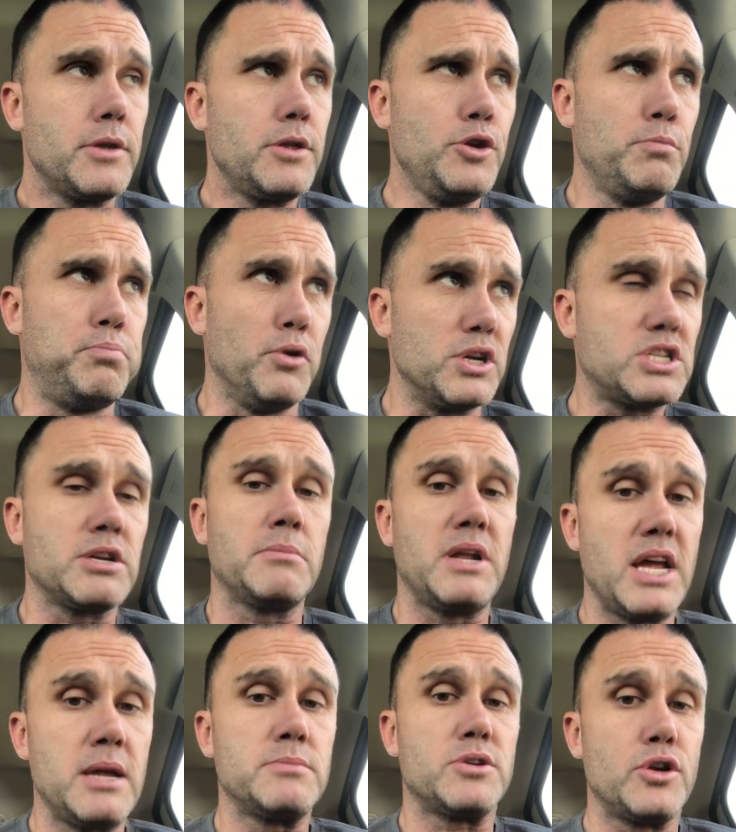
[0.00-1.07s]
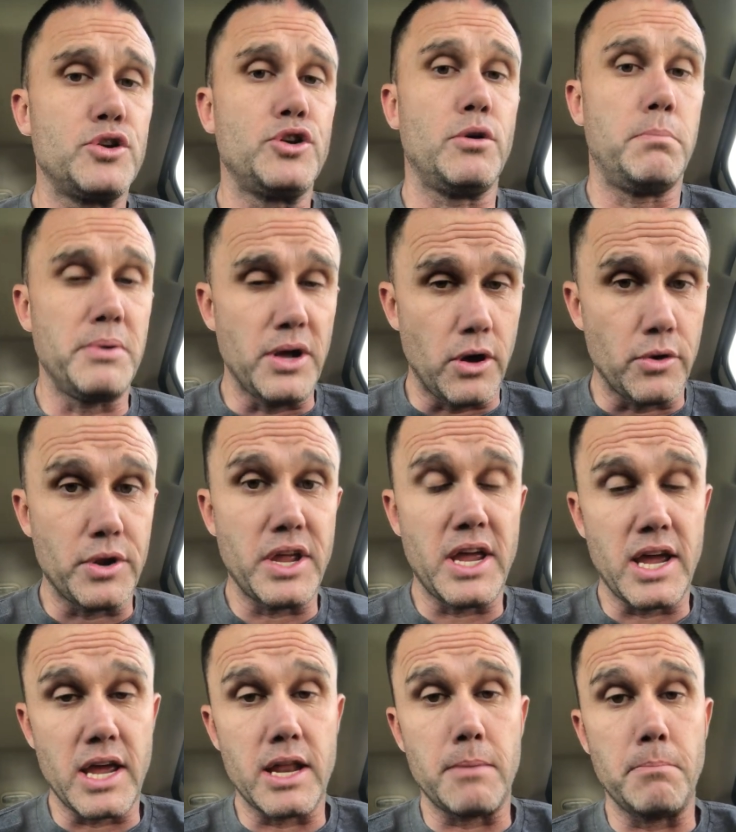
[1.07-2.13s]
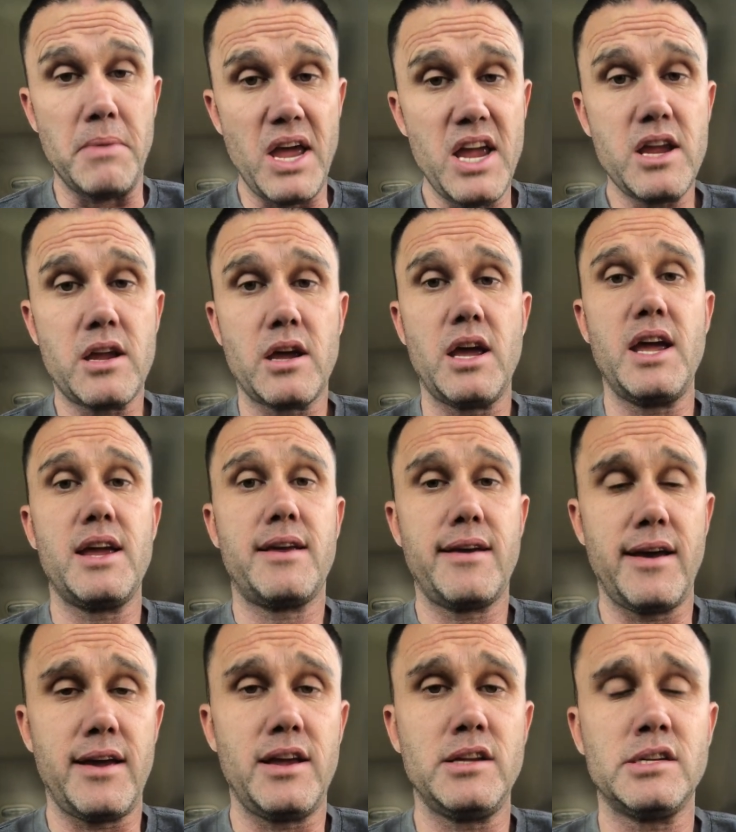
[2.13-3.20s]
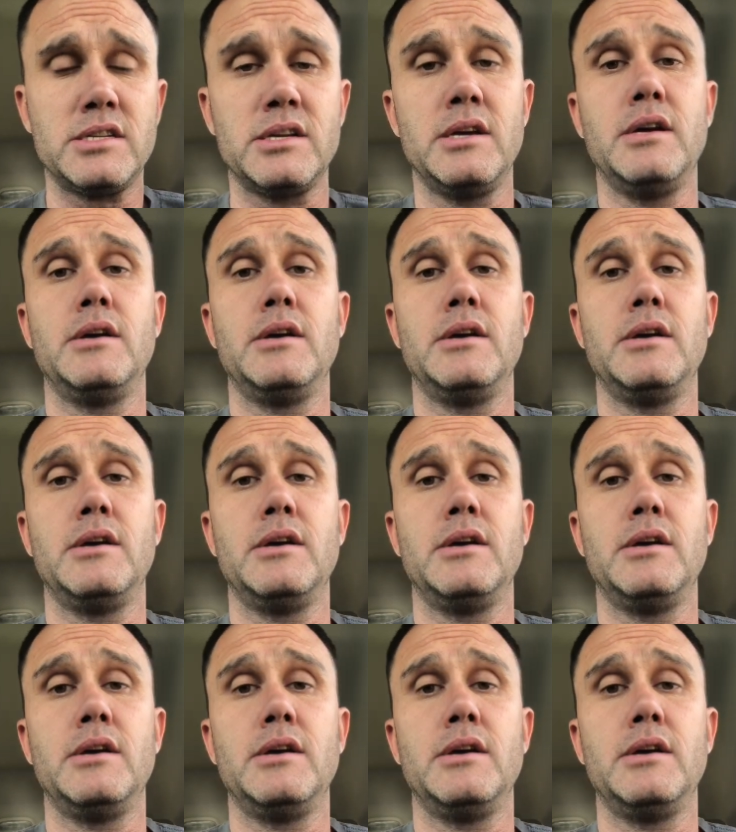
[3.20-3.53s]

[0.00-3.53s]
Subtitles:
you put some names under your belt and make a case